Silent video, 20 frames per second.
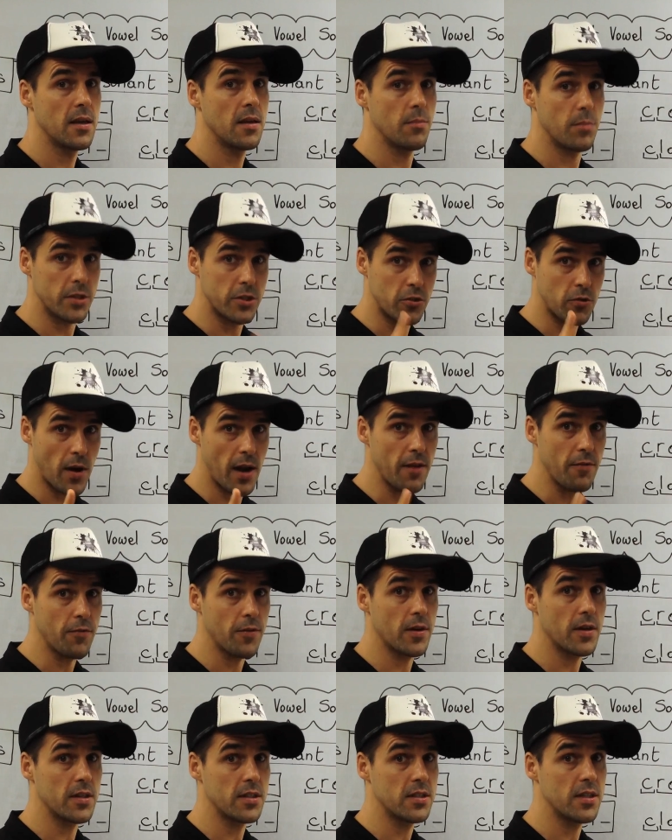But try
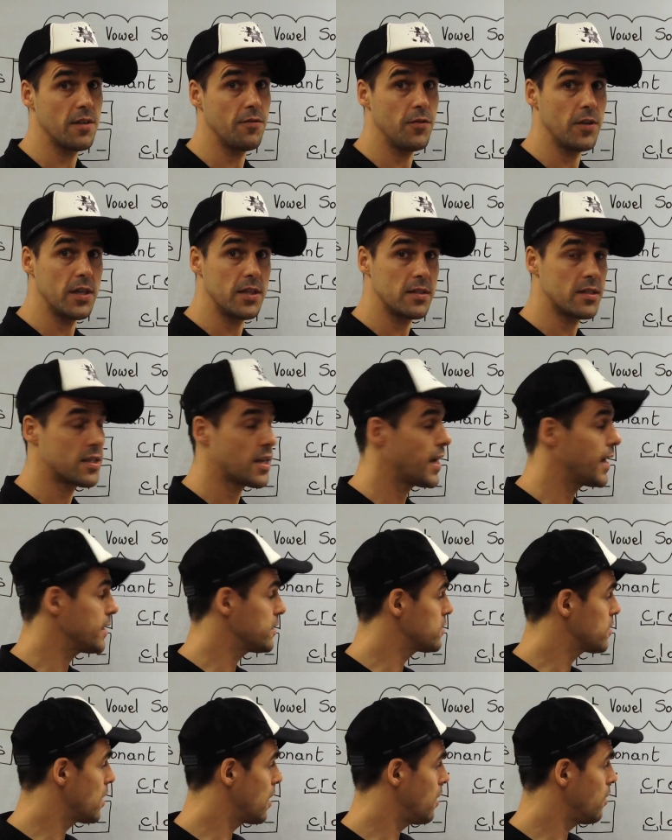first if you can say it
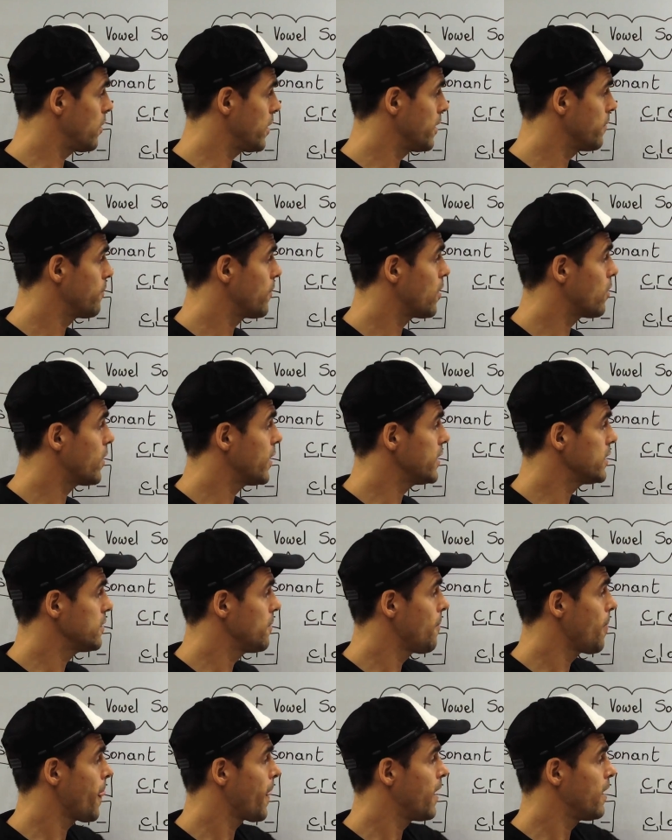slowly, alright?
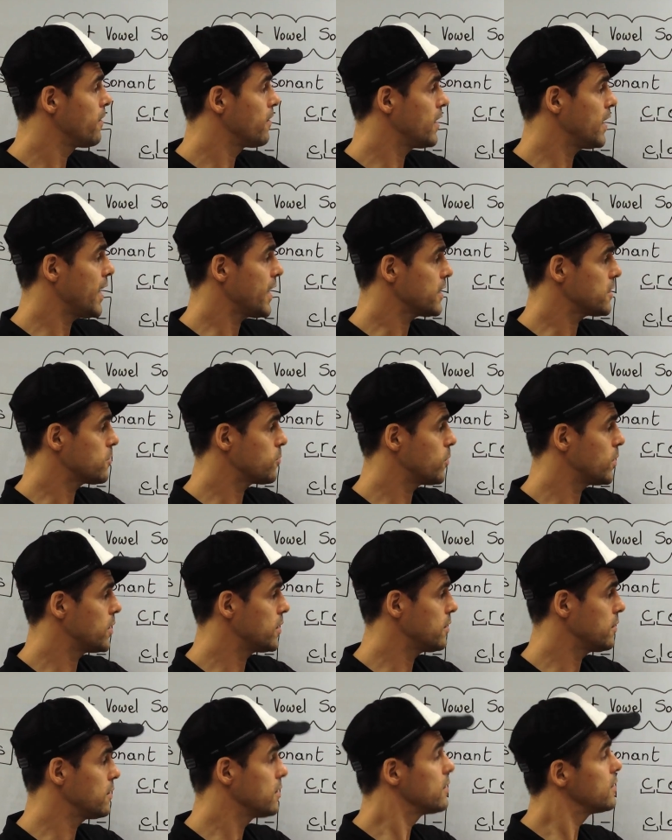The next
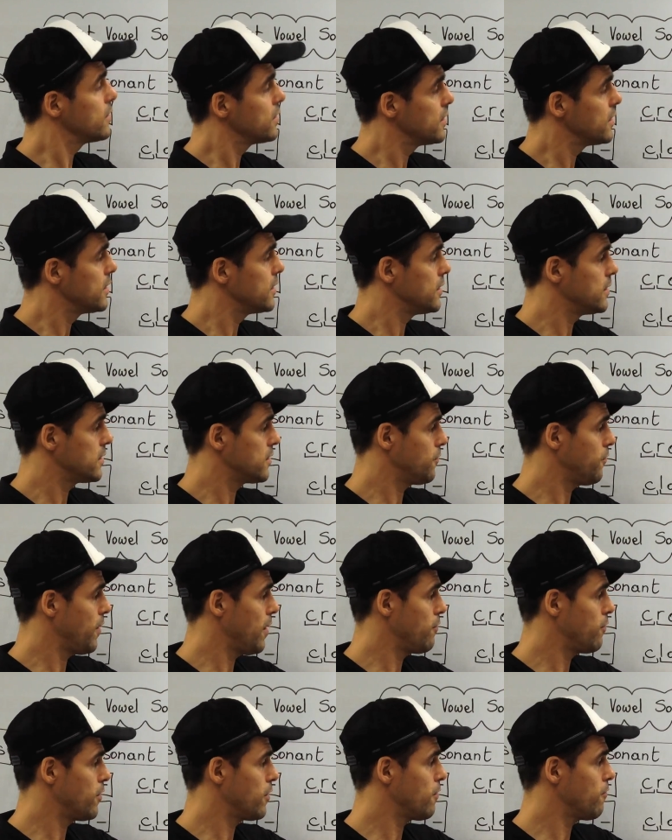one is a
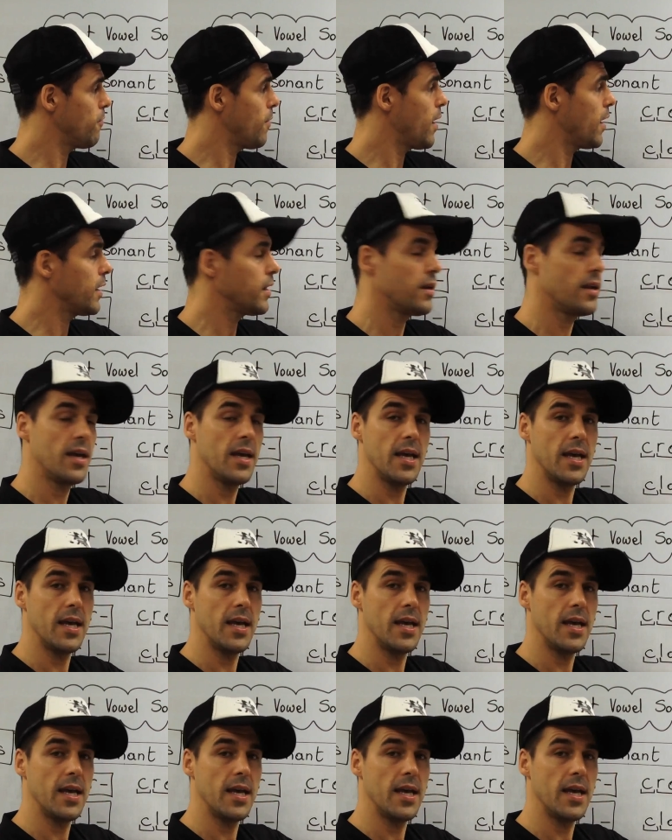favorite of mine.